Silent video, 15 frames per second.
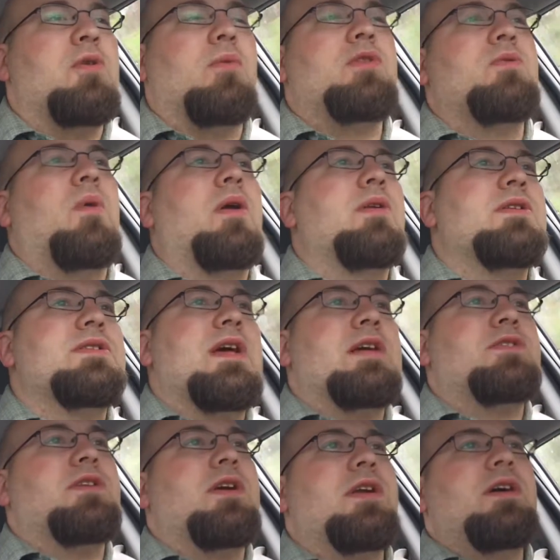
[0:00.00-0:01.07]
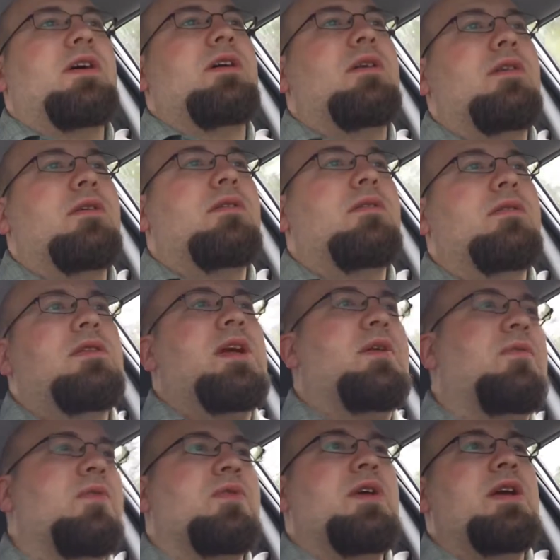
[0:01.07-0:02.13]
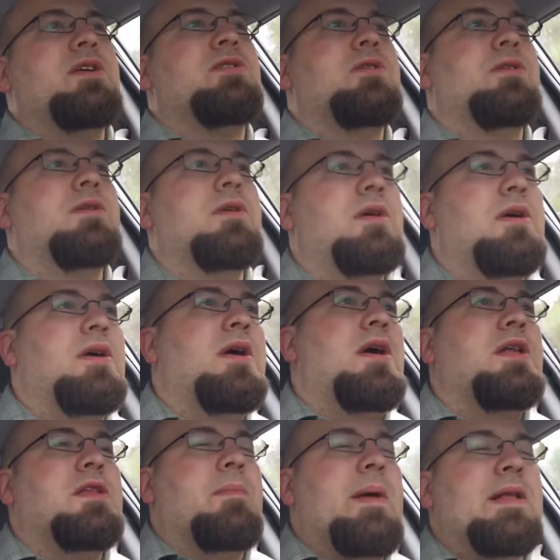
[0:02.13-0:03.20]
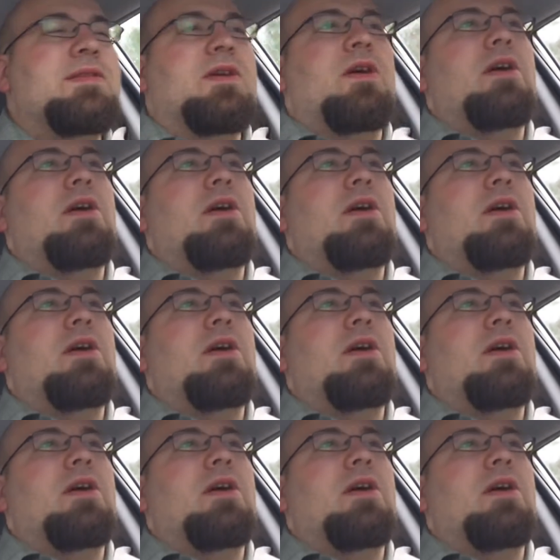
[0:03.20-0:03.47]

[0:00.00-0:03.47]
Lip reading: sure which one is actually going to take fruition. Depends